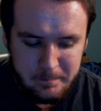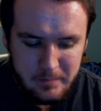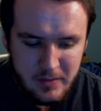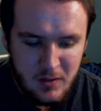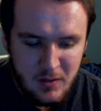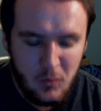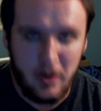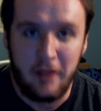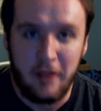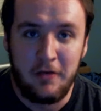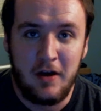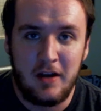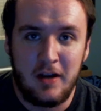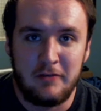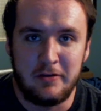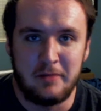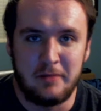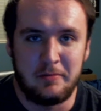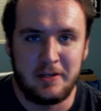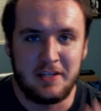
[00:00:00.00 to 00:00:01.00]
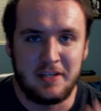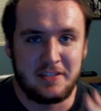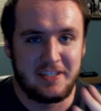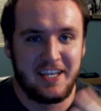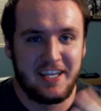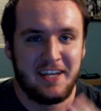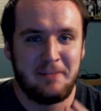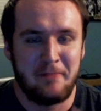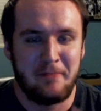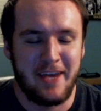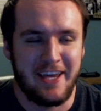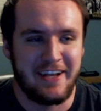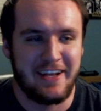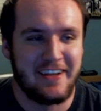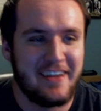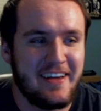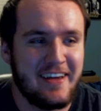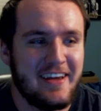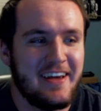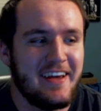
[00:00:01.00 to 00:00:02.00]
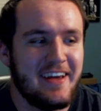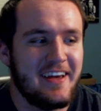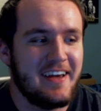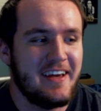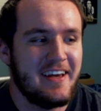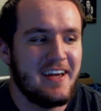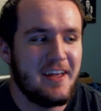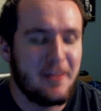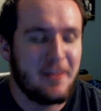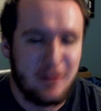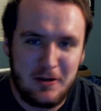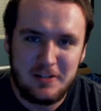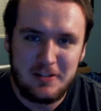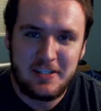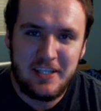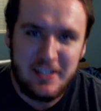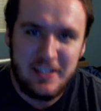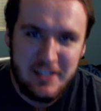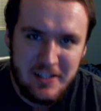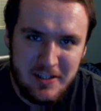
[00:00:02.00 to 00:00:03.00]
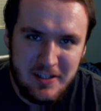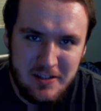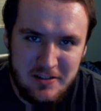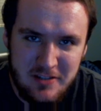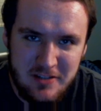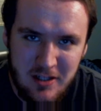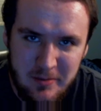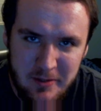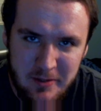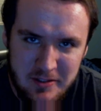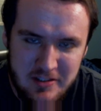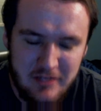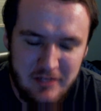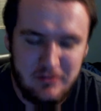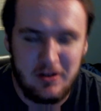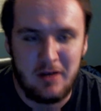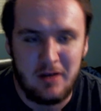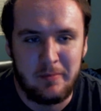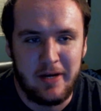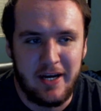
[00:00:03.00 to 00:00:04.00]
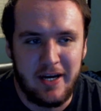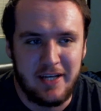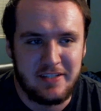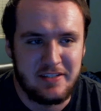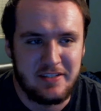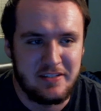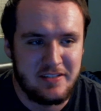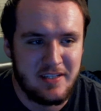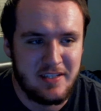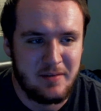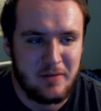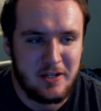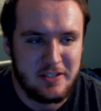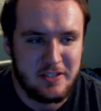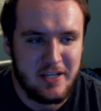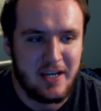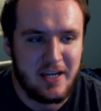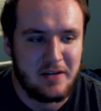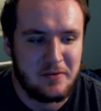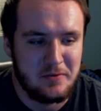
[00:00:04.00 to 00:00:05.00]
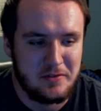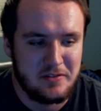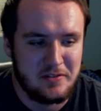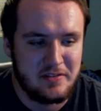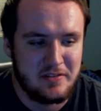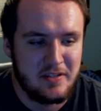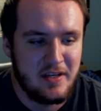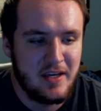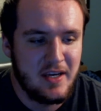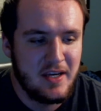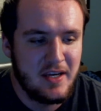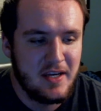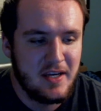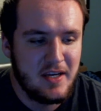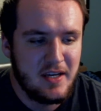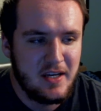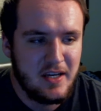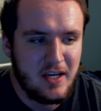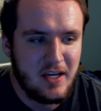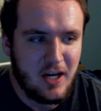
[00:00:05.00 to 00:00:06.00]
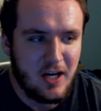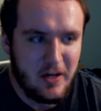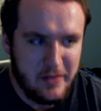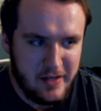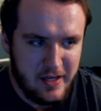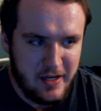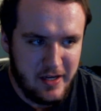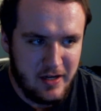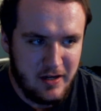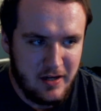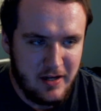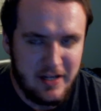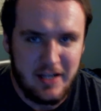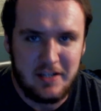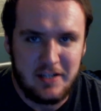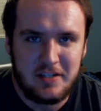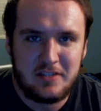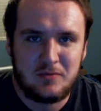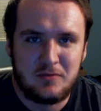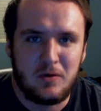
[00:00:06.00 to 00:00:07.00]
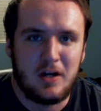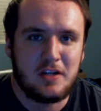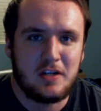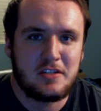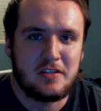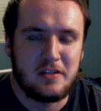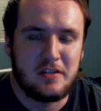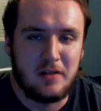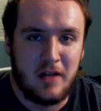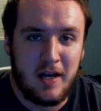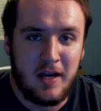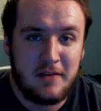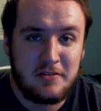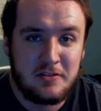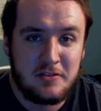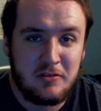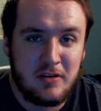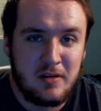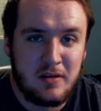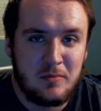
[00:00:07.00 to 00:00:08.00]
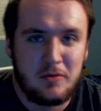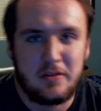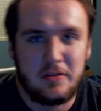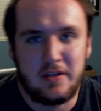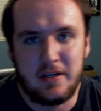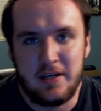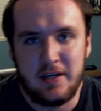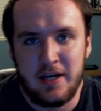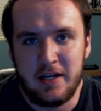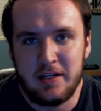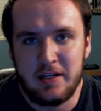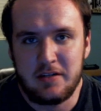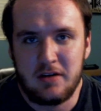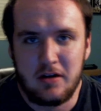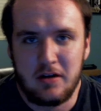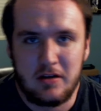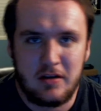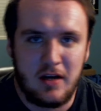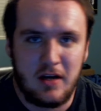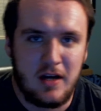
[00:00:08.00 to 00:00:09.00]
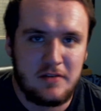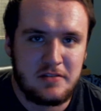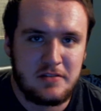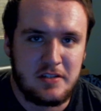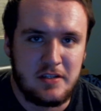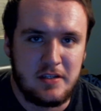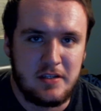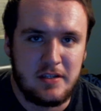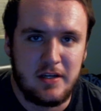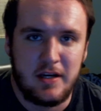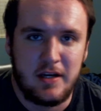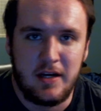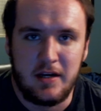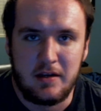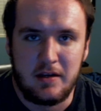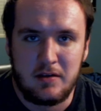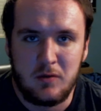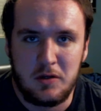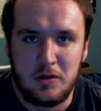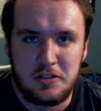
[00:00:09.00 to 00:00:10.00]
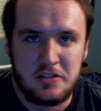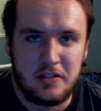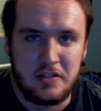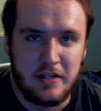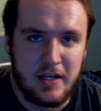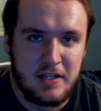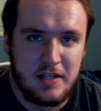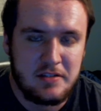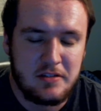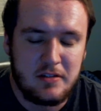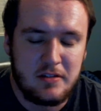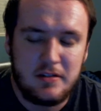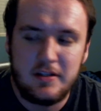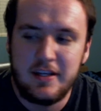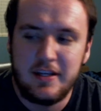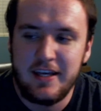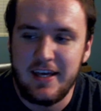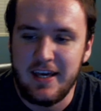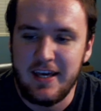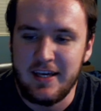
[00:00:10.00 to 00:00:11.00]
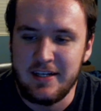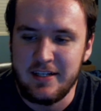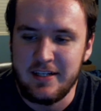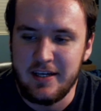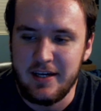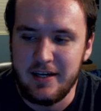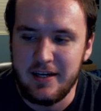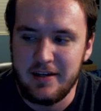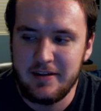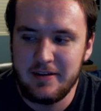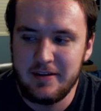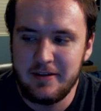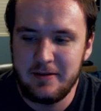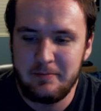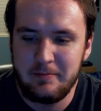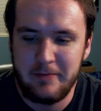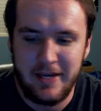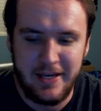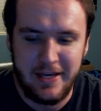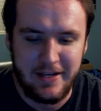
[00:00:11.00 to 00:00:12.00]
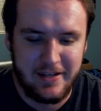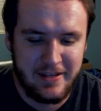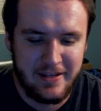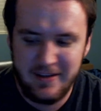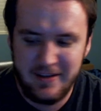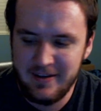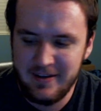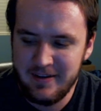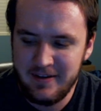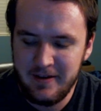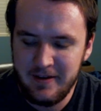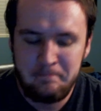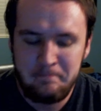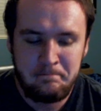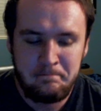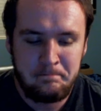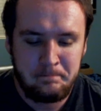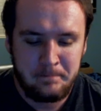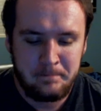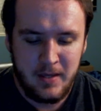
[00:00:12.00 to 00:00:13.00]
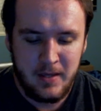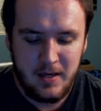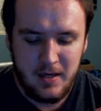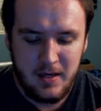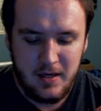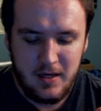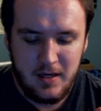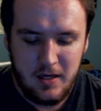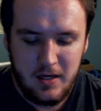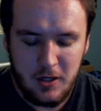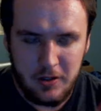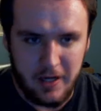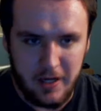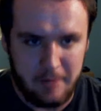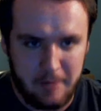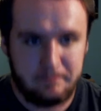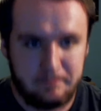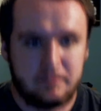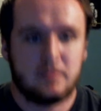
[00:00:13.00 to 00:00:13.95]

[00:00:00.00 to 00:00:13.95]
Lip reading: what I thought of it, because, man, 13 years almost have gone by since Samurai Jack was... on the air, and I just watched the live stream with the Genndy Tartakovsky question and answer, and man. Okay.